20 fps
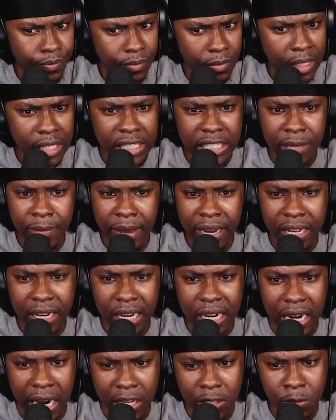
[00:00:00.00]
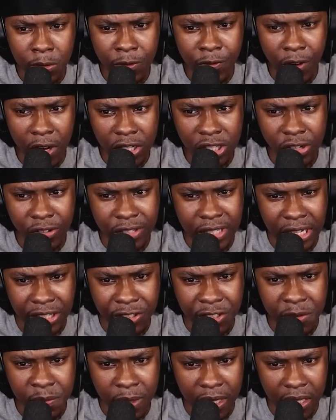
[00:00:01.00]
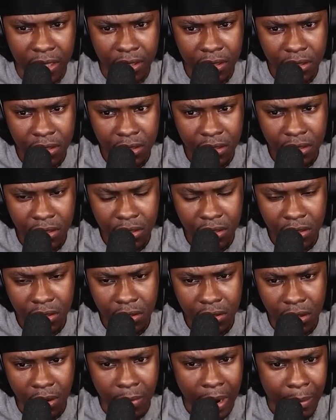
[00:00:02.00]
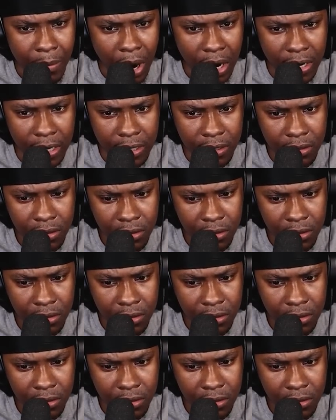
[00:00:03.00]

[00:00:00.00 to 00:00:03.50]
Is he making the clouds move faster, or is that just me? Or am I bugging?